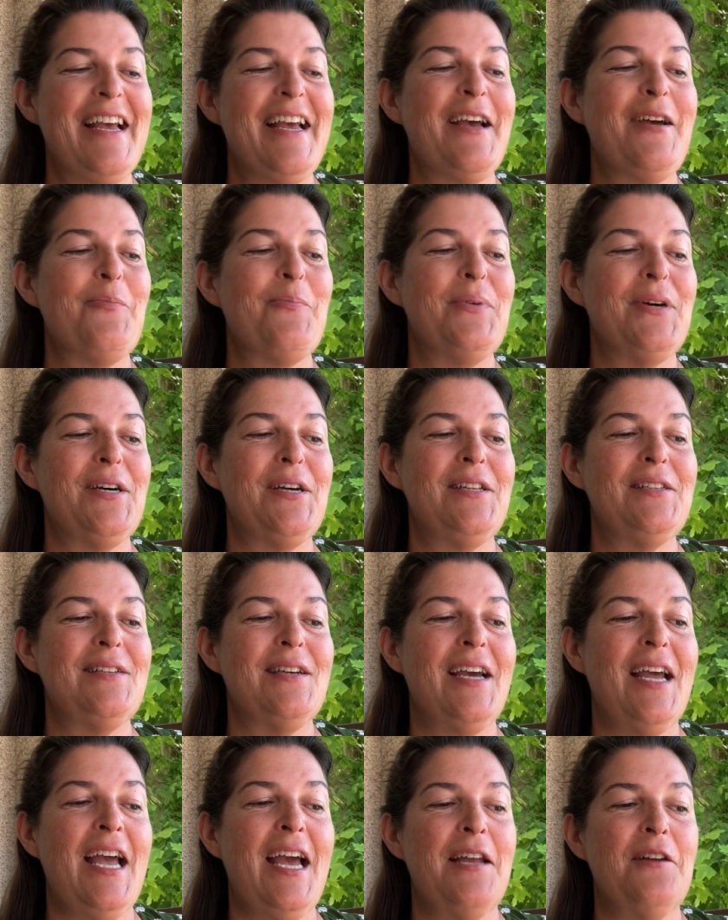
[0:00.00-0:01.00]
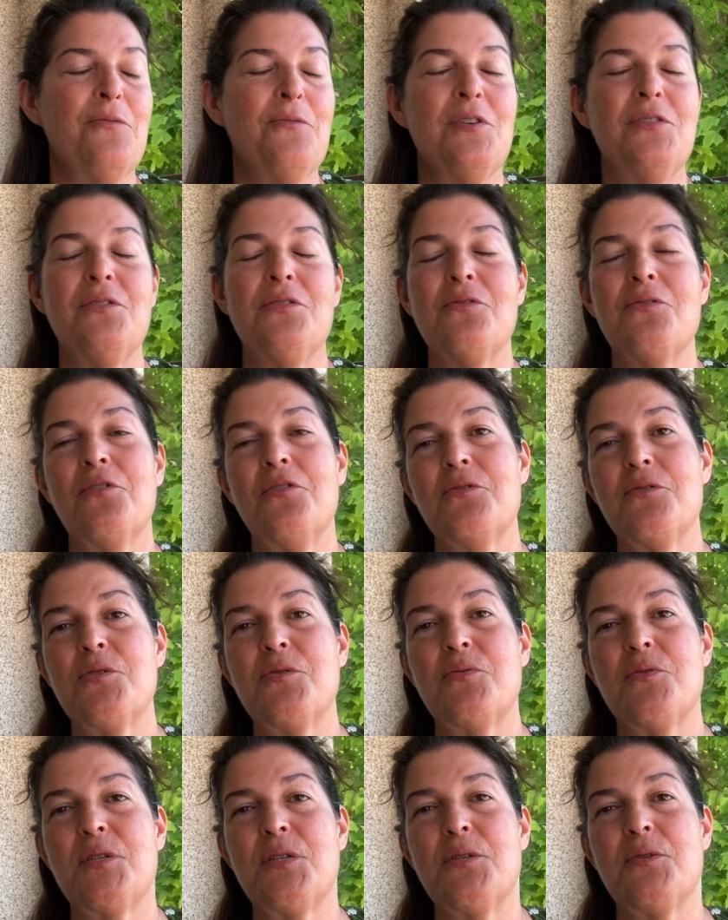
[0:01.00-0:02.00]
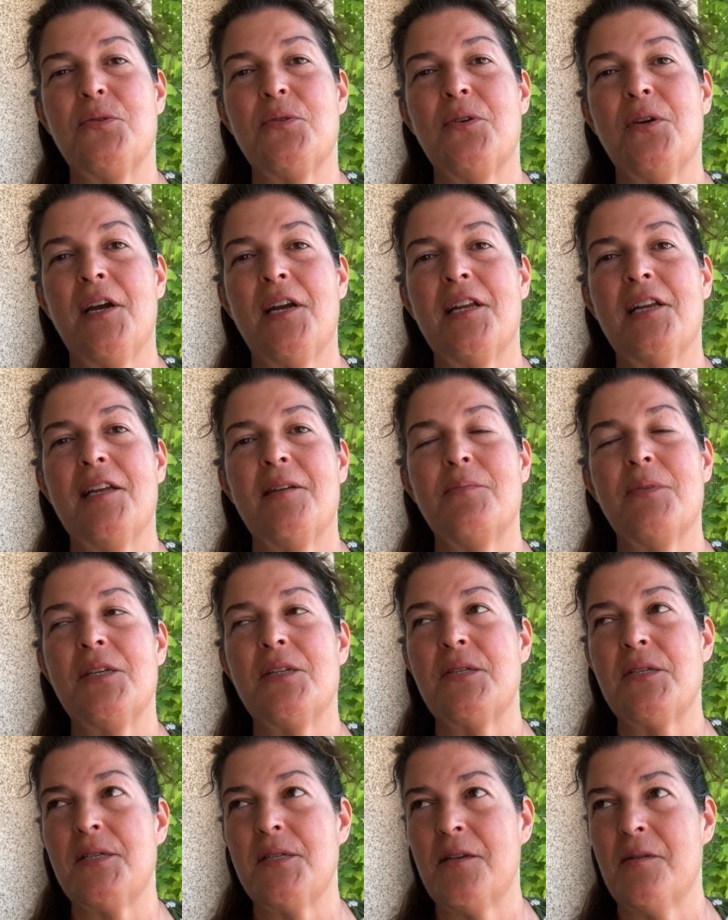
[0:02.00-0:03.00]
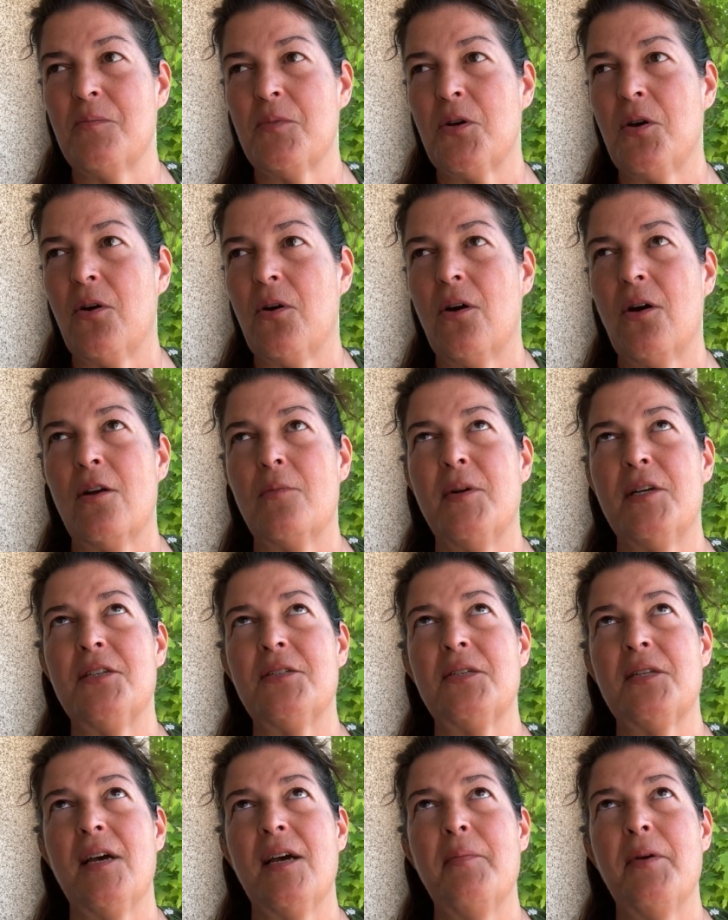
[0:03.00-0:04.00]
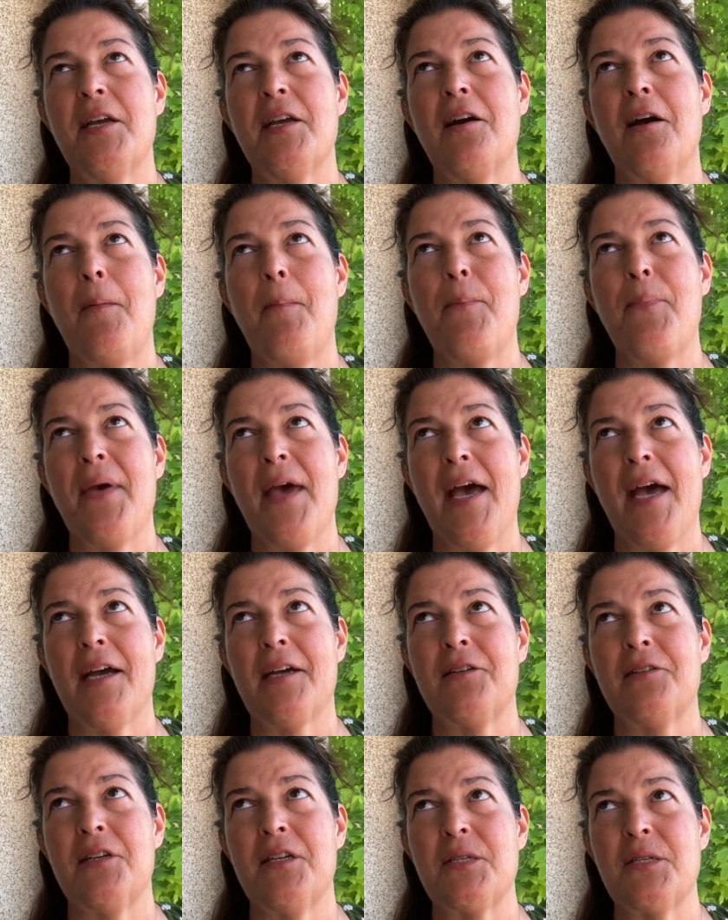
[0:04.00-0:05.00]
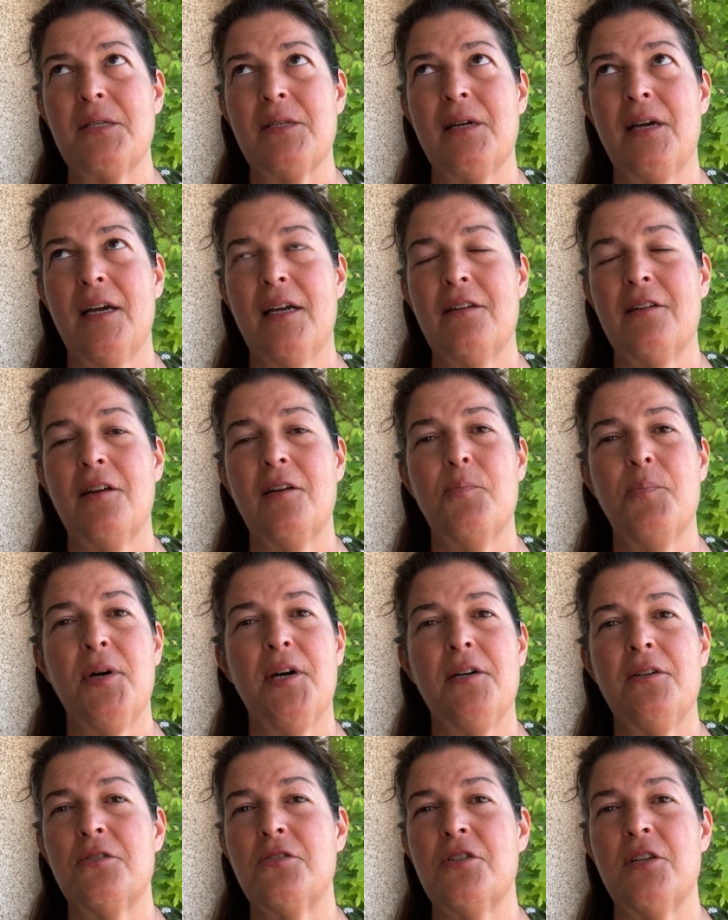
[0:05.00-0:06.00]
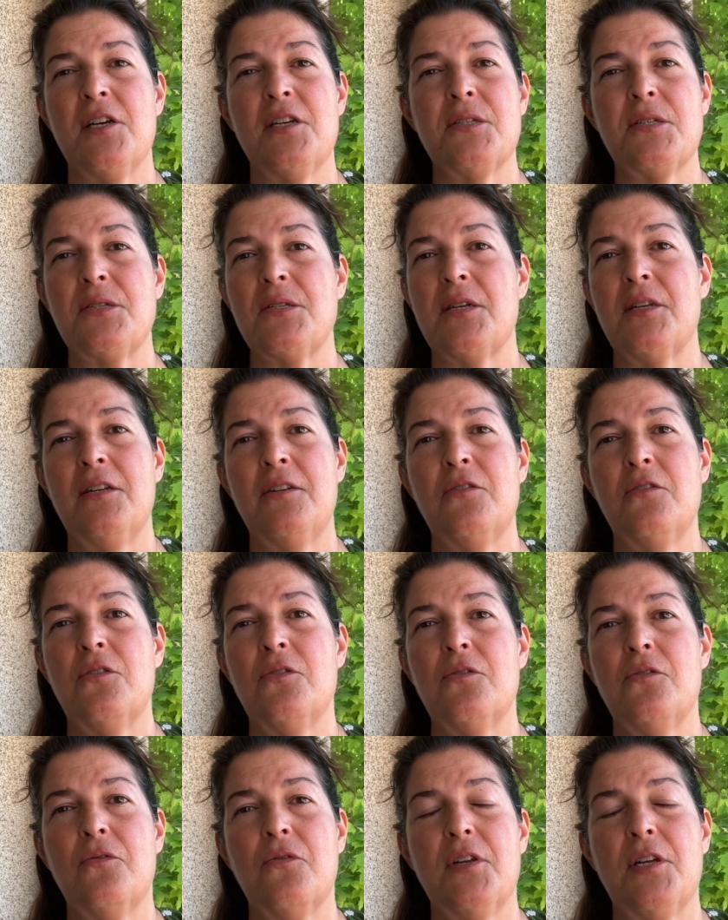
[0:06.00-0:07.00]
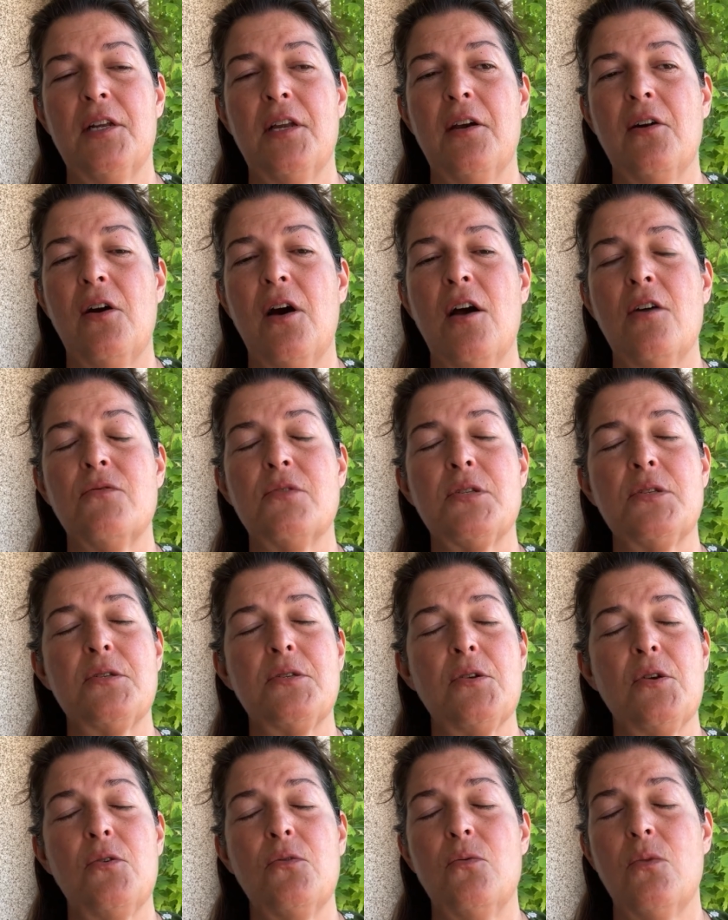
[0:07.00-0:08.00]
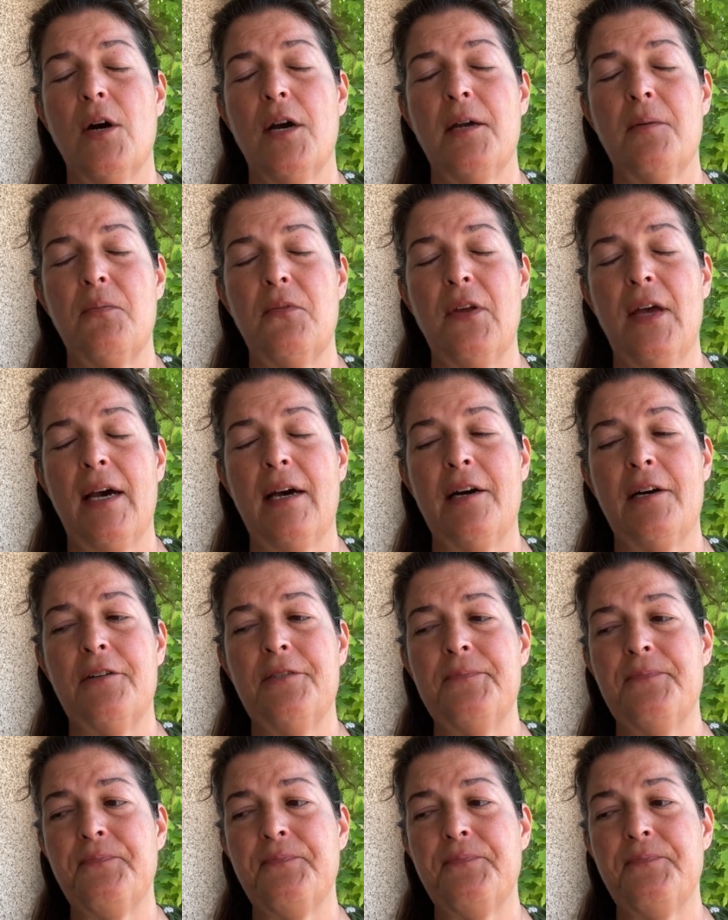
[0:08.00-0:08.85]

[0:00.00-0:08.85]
But I had to run to the grocery store. I had to get me a SIM card. By the time I got back last night, and I apologize because I didn't do the video, I was so wiped out.